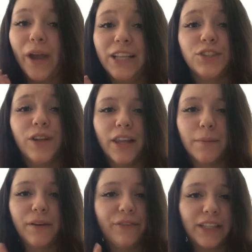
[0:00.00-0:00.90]
so now that
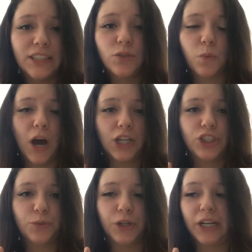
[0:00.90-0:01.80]
my face is
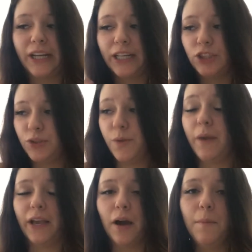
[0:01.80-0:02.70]
washed, we're going to get to the
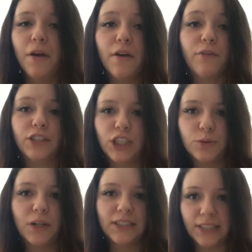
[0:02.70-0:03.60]
makeup. First, I just
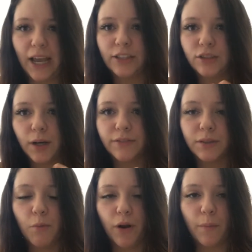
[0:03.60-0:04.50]
wanted to say I do have
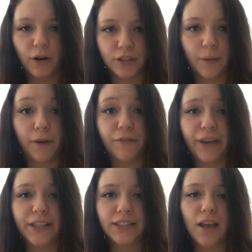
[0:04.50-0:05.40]
some red marks on my
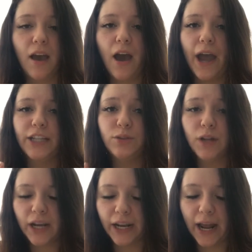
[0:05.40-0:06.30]
face. I do
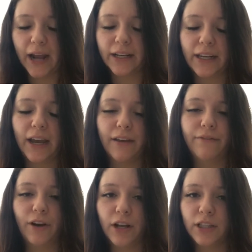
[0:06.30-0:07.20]
not get acne. I have
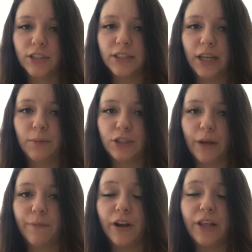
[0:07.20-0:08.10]
very clear skin, which
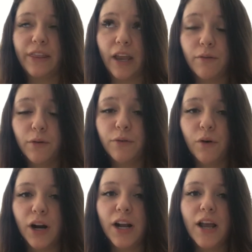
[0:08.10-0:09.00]
I'm very thankful
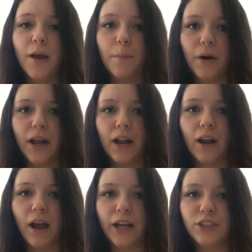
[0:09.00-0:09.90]
for, but
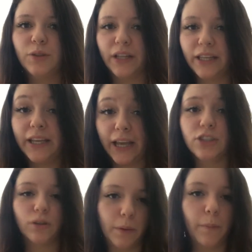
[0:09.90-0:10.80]
I do get the
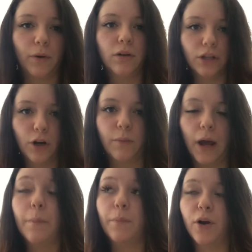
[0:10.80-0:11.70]
occasional pimple. You know, I'm
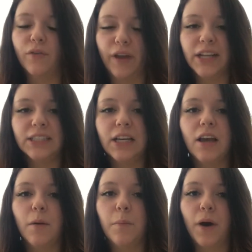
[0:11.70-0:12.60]
not perfect,
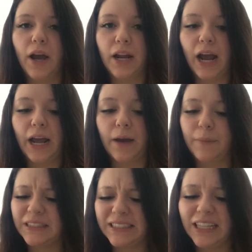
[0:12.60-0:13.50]
but
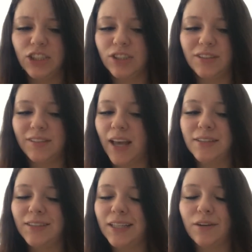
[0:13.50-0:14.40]
my skin just
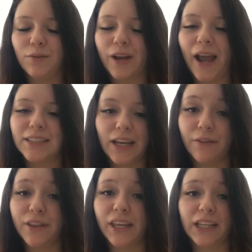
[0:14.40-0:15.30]
tends to react to
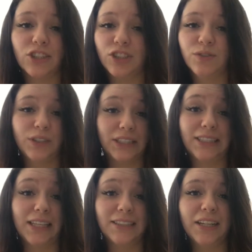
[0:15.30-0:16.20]
everything. It's just really
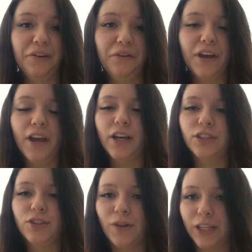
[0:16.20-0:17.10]
sensitive,
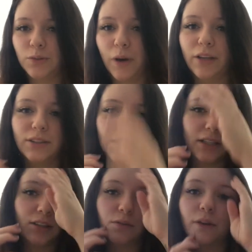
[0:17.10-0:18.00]
so that's why you see
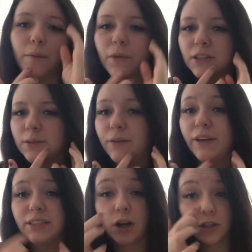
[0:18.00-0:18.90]
like little red marks on my
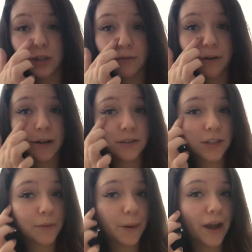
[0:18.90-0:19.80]
face. And I also have freckles
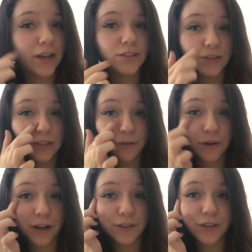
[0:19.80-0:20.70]
under my eyes, so these are
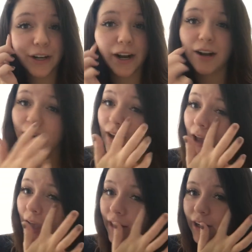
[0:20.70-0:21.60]
freckles right here
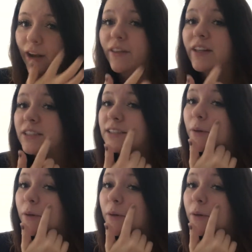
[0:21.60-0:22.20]
and here. And then this is